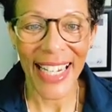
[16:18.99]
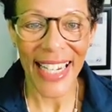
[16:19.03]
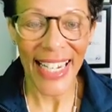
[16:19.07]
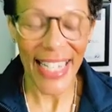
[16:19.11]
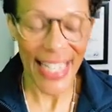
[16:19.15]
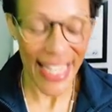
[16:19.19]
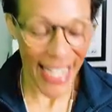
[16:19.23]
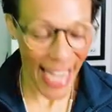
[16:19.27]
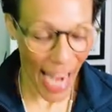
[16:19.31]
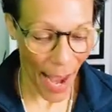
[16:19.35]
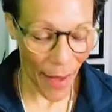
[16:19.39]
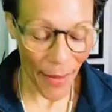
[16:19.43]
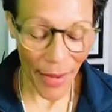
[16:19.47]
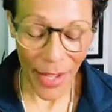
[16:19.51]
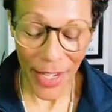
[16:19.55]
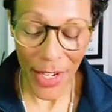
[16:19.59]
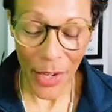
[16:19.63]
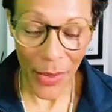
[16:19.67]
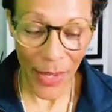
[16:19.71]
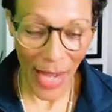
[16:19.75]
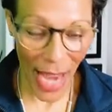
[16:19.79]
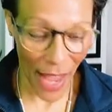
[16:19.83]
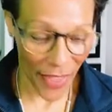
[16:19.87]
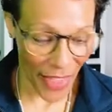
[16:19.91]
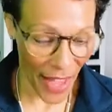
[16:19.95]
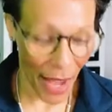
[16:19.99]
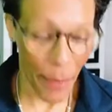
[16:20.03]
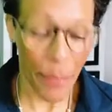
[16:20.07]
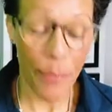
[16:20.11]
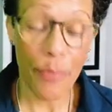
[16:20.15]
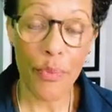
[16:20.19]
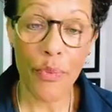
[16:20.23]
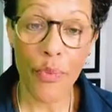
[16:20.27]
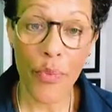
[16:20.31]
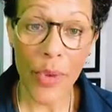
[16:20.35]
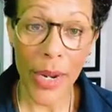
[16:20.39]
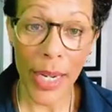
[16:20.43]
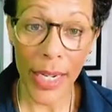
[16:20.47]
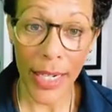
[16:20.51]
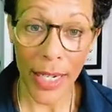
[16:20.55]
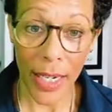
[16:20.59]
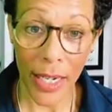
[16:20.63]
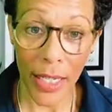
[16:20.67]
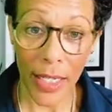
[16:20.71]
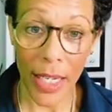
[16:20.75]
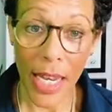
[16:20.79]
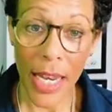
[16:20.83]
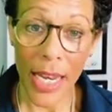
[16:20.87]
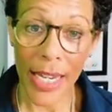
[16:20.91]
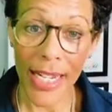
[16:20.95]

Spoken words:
Yeah, you get that. Brilliant.